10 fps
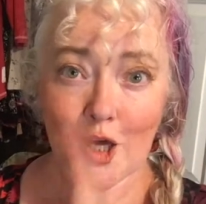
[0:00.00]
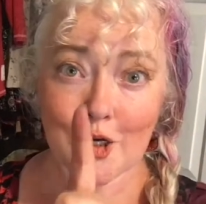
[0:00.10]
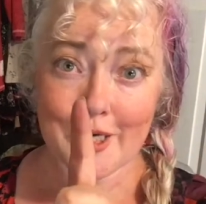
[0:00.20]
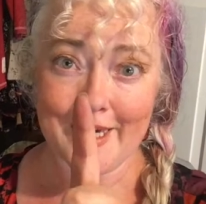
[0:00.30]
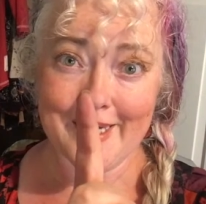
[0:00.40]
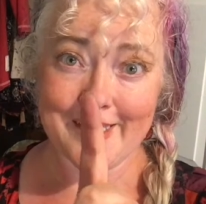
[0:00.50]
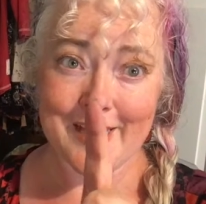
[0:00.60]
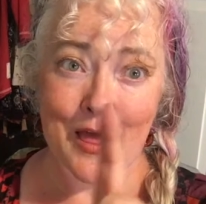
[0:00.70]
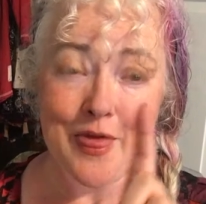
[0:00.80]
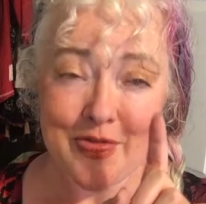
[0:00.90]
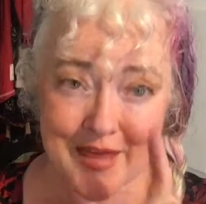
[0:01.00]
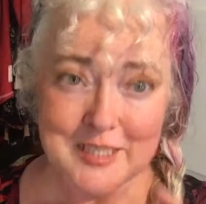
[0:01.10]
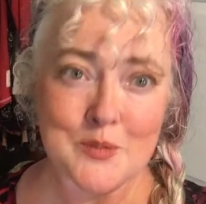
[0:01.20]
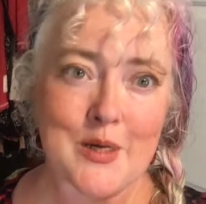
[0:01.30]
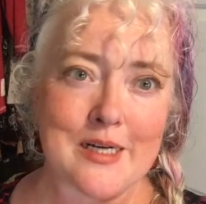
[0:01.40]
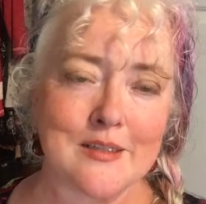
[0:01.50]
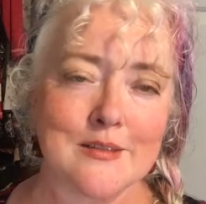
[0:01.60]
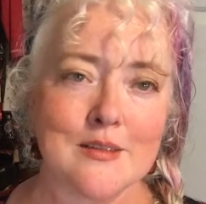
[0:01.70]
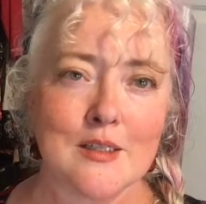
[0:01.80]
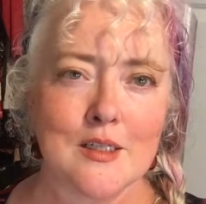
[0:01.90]
Okay, that's better.
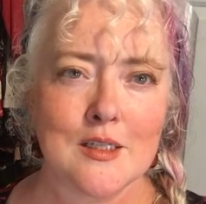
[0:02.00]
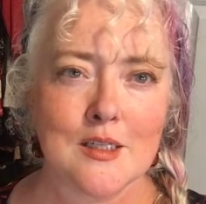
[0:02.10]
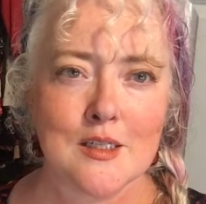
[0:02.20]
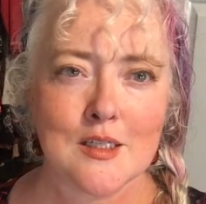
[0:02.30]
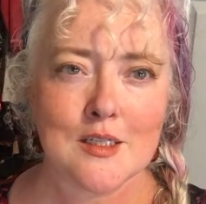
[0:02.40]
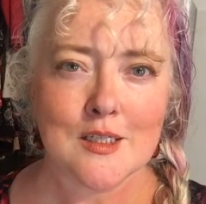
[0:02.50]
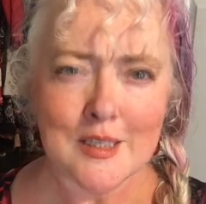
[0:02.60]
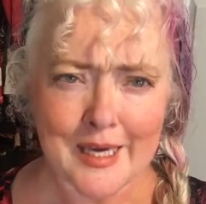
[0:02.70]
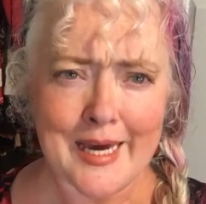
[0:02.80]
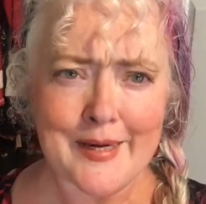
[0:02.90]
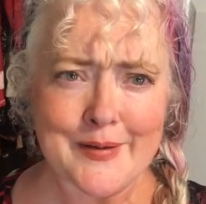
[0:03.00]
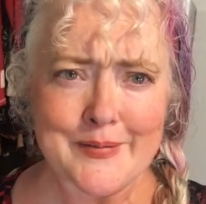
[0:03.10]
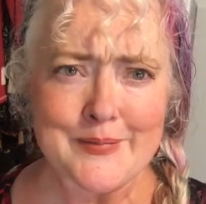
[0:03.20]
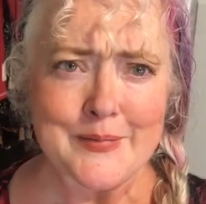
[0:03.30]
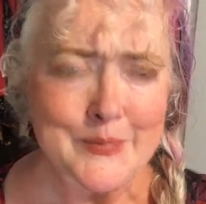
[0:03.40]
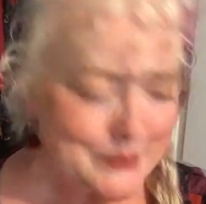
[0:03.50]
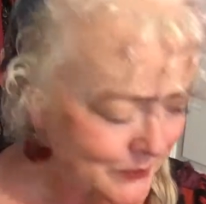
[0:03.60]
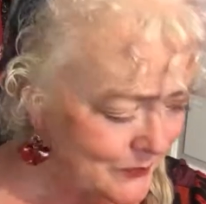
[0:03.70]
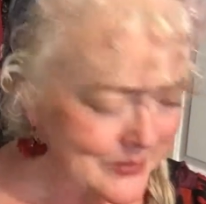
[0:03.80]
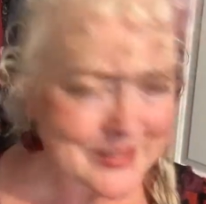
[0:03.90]
Yeah,
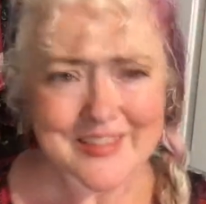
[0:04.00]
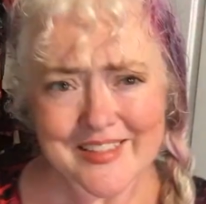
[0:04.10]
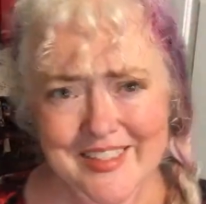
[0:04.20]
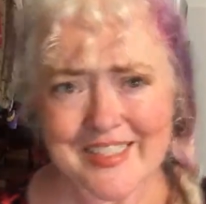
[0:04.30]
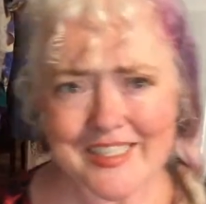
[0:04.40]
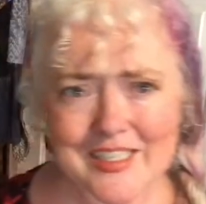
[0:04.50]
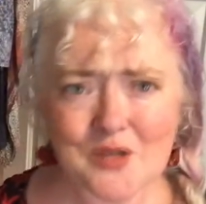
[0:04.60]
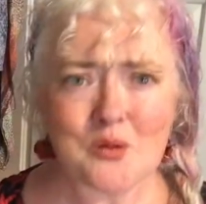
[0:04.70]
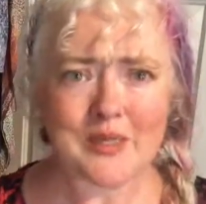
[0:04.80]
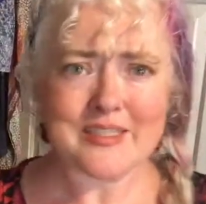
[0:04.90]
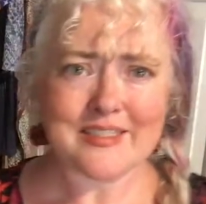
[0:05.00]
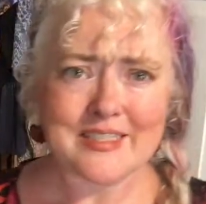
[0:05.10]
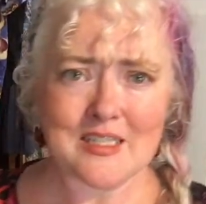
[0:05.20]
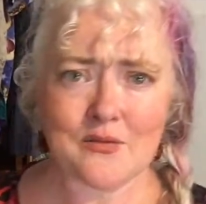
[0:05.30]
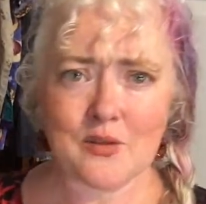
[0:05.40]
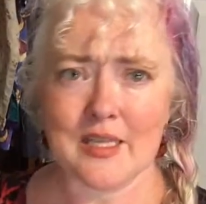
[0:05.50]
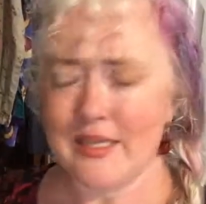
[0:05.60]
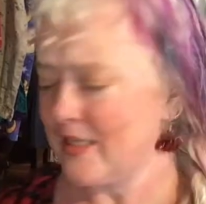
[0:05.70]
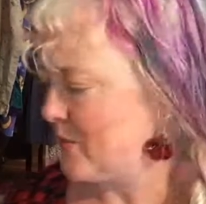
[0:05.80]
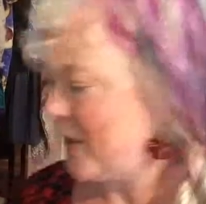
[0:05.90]
uh, you won't get to see the full
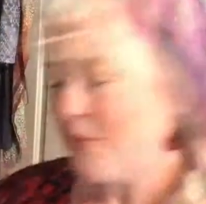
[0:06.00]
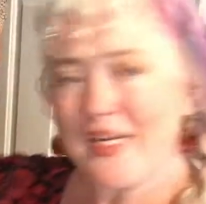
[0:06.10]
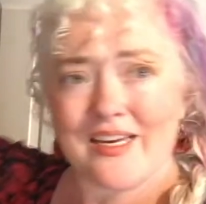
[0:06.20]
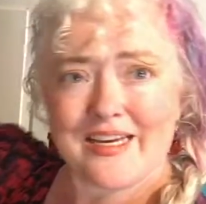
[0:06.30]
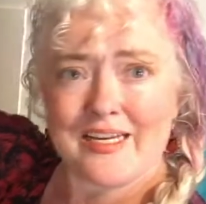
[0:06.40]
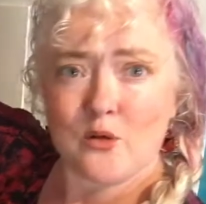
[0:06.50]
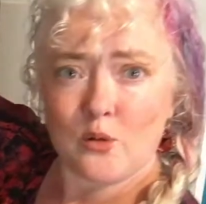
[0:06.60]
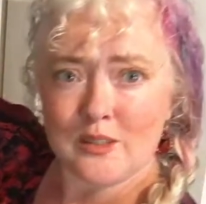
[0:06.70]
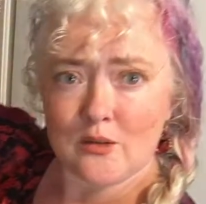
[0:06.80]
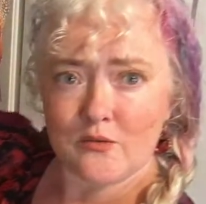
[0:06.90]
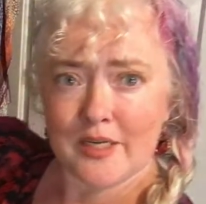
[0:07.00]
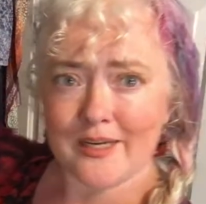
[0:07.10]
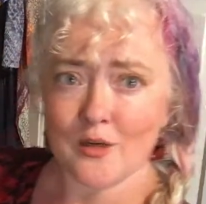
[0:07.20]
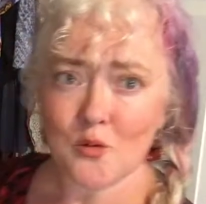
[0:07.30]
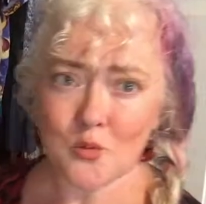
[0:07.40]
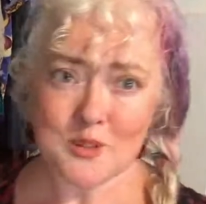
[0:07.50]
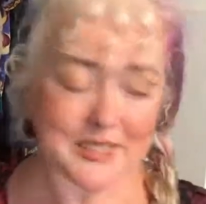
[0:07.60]
length as much, but I can kind of hold it over here. We'll